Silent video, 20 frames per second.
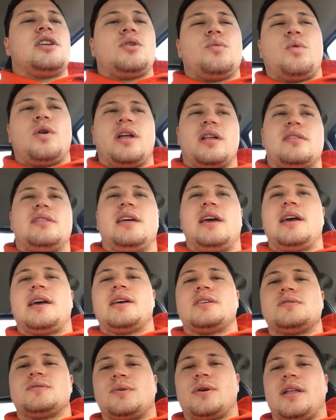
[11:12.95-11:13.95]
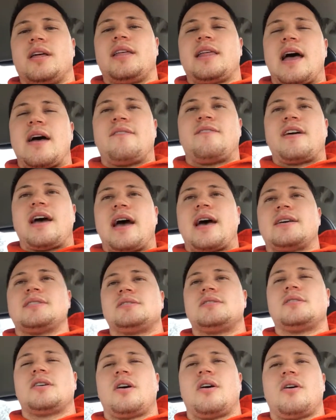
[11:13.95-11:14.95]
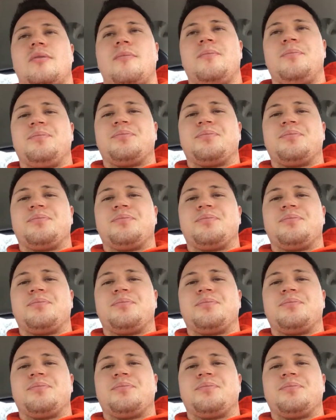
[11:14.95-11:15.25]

you wouldn't think is really that fast. So,